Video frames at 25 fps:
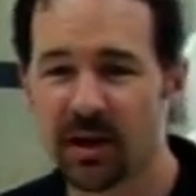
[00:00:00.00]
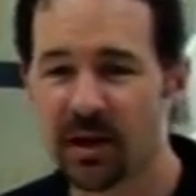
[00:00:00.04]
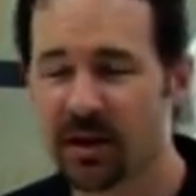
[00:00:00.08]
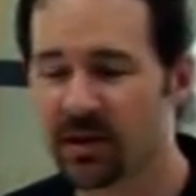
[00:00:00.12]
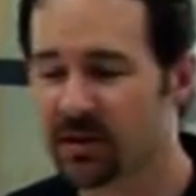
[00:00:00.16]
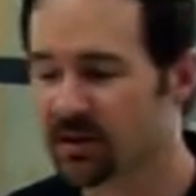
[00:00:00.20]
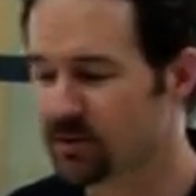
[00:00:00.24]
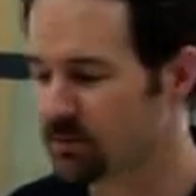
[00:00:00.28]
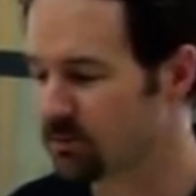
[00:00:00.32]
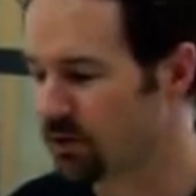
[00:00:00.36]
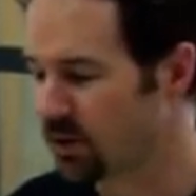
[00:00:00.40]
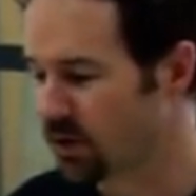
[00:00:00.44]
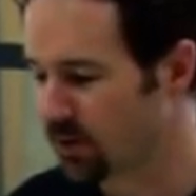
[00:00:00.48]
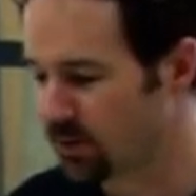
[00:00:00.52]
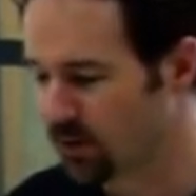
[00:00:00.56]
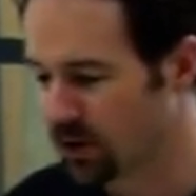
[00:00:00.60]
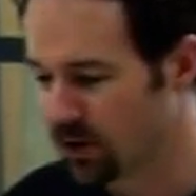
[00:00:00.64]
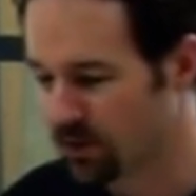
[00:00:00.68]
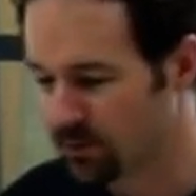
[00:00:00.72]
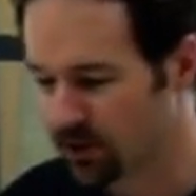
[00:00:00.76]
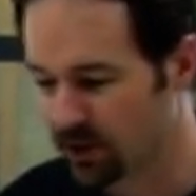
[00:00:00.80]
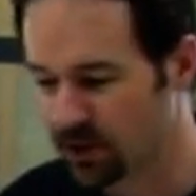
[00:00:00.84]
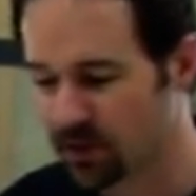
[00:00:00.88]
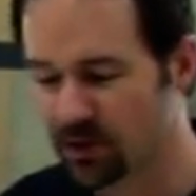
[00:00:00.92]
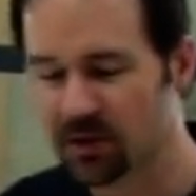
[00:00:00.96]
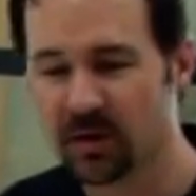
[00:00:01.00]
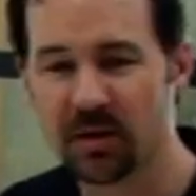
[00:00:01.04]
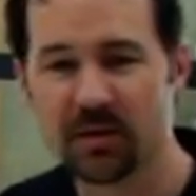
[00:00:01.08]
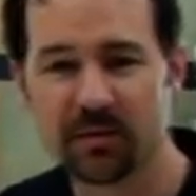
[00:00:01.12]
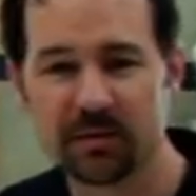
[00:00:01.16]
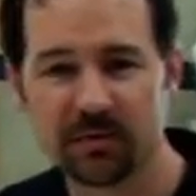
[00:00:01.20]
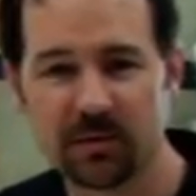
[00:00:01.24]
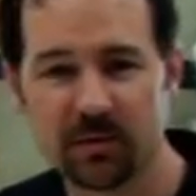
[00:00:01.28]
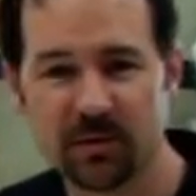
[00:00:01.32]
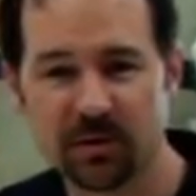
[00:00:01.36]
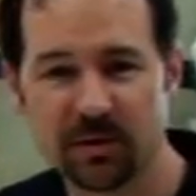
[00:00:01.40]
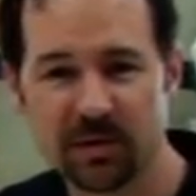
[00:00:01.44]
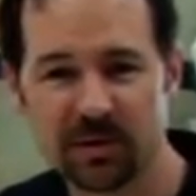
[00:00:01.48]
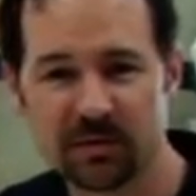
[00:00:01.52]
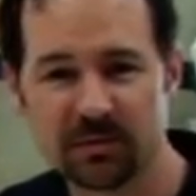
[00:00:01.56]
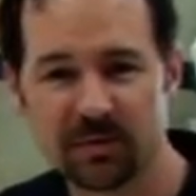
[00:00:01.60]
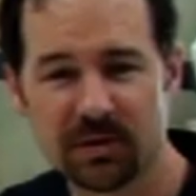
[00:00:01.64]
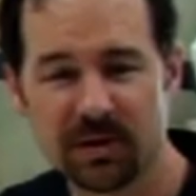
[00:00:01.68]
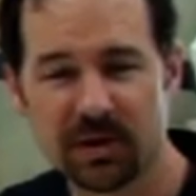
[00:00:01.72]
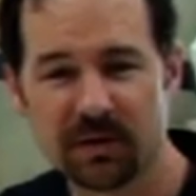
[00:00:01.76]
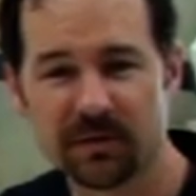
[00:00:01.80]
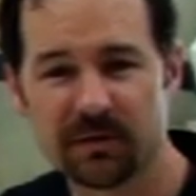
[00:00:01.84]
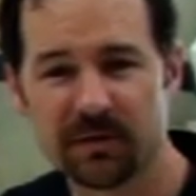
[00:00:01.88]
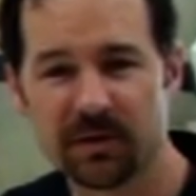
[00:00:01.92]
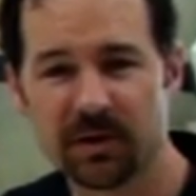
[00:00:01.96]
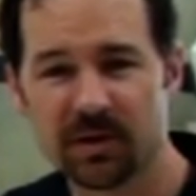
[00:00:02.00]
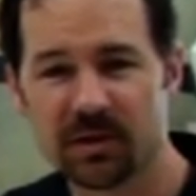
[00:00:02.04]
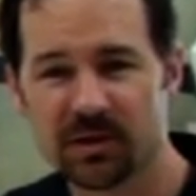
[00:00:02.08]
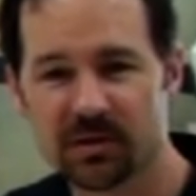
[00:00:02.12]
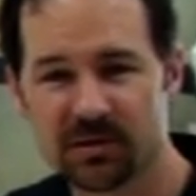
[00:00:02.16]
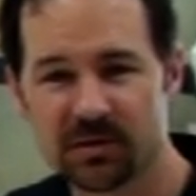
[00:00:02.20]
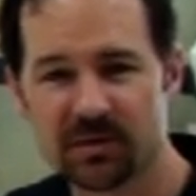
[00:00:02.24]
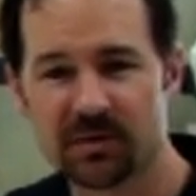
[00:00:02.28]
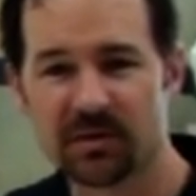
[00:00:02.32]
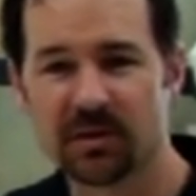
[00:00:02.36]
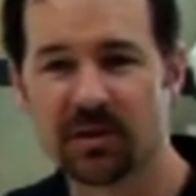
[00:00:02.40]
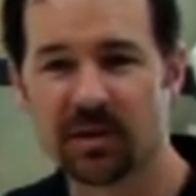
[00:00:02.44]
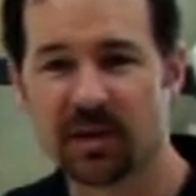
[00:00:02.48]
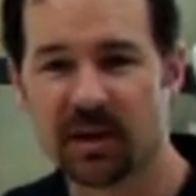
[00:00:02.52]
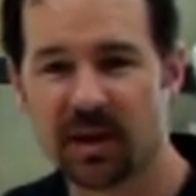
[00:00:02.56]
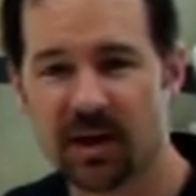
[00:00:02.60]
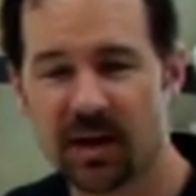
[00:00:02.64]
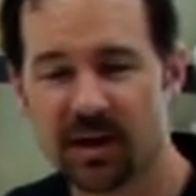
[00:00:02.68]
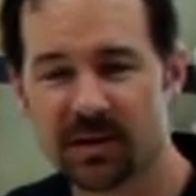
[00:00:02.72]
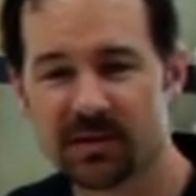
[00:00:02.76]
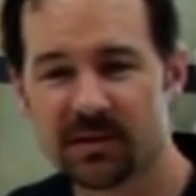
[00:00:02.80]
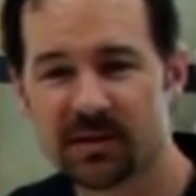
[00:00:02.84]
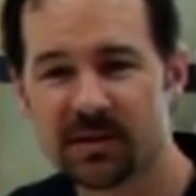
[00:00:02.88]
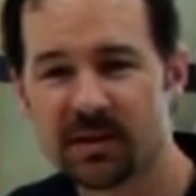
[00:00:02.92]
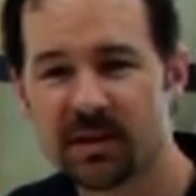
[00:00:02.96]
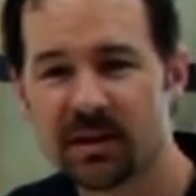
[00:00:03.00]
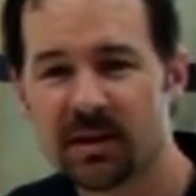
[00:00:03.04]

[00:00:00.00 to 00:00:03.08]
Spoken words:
as what I'm going to be looking for is when I finish the cut,